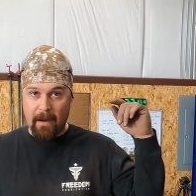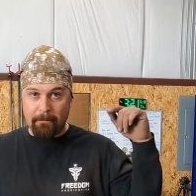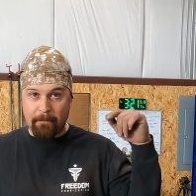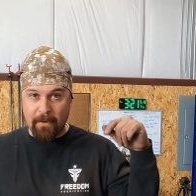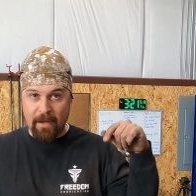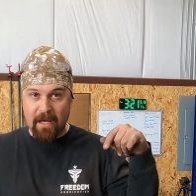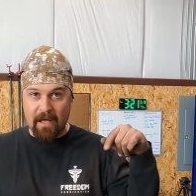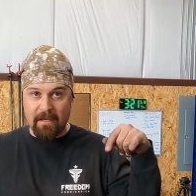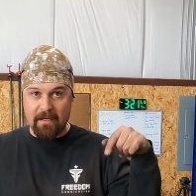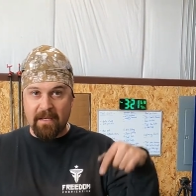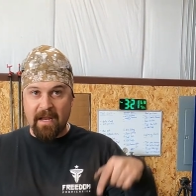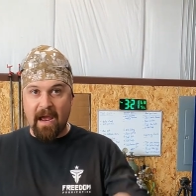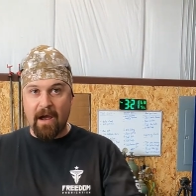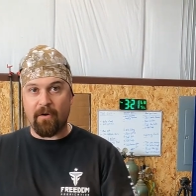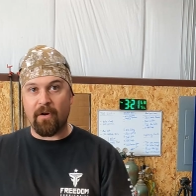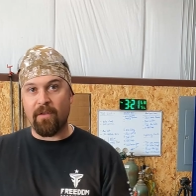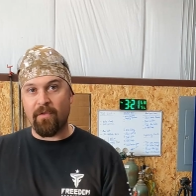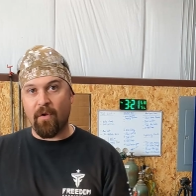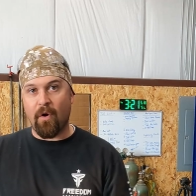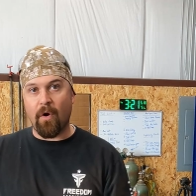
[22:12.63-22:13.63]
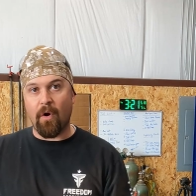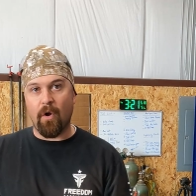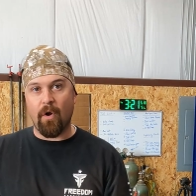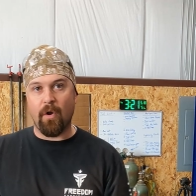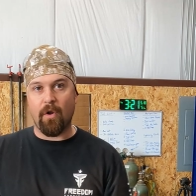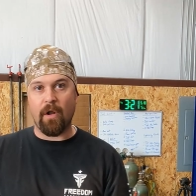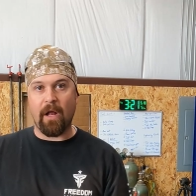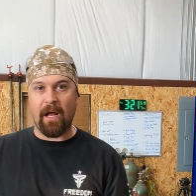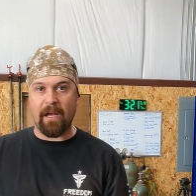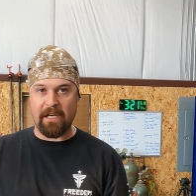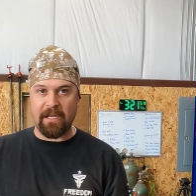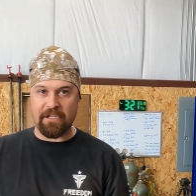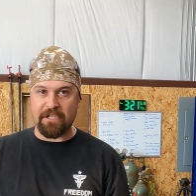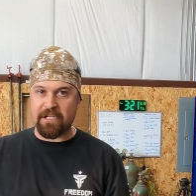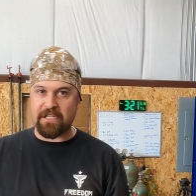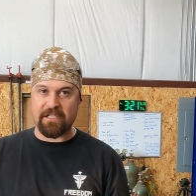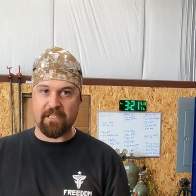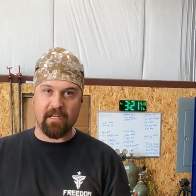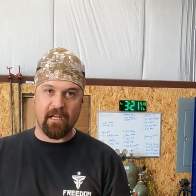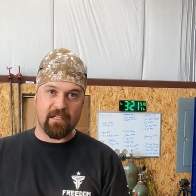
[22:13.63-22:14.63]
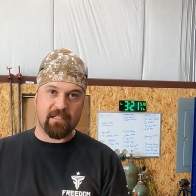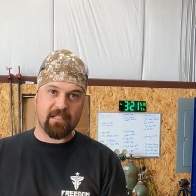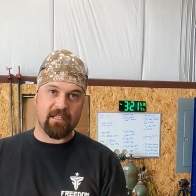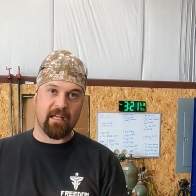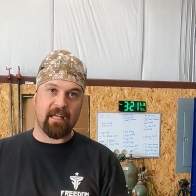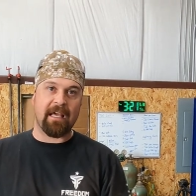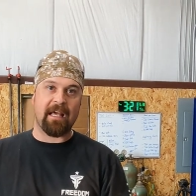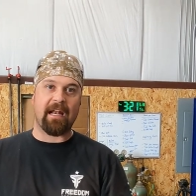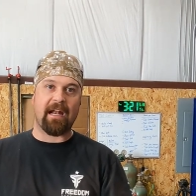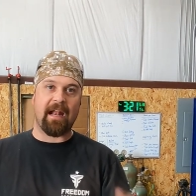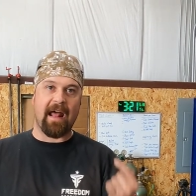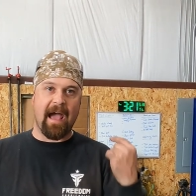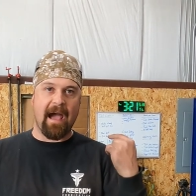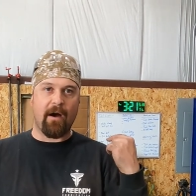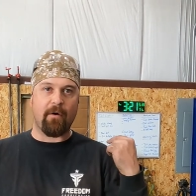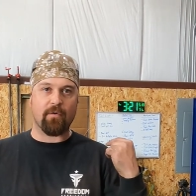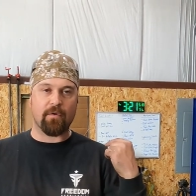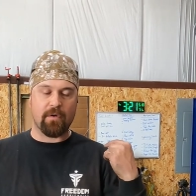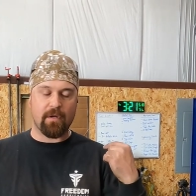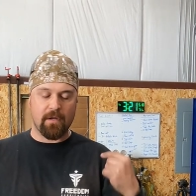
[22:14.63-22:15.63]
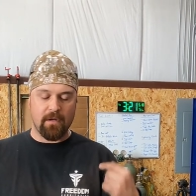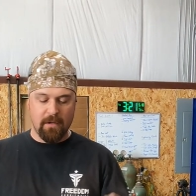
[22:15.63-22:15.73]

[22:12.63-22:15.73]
a bit down in the hole and he just needs to get it out.